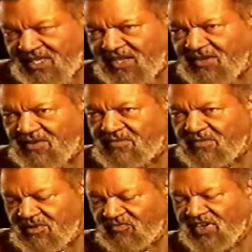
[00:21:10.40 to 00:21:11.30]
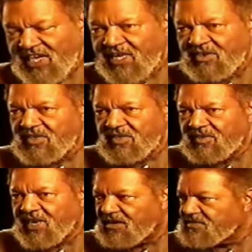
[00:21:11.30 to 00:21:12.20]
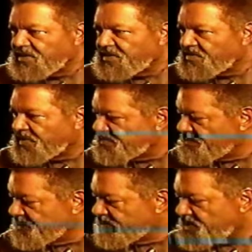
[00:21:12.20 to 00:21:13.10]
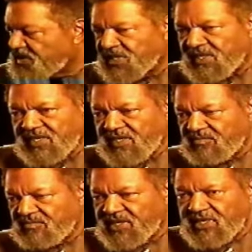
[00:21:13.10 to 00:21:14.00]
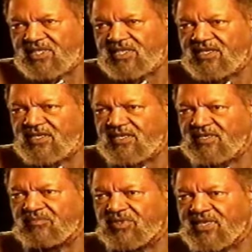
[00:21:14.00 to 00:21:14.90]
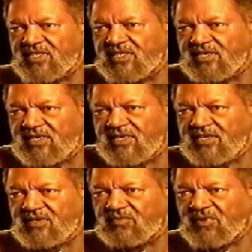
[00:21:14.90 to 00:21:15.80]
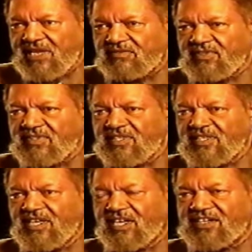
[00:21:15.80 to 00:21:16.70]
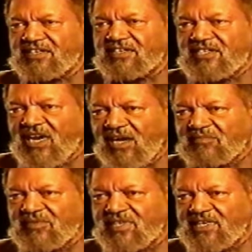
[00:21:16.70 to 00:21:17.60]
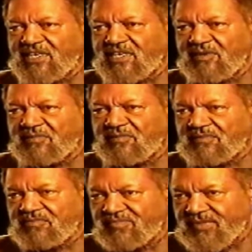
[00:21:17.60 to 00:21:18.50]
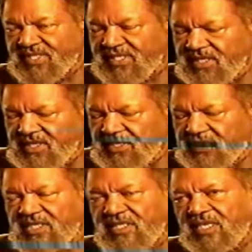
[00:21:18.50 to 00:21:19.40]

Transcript: long fell out on the ground, and the white people started looking at me, and they're looking at the bullet, and they're looking at the driver. And they stopped. They had come up near the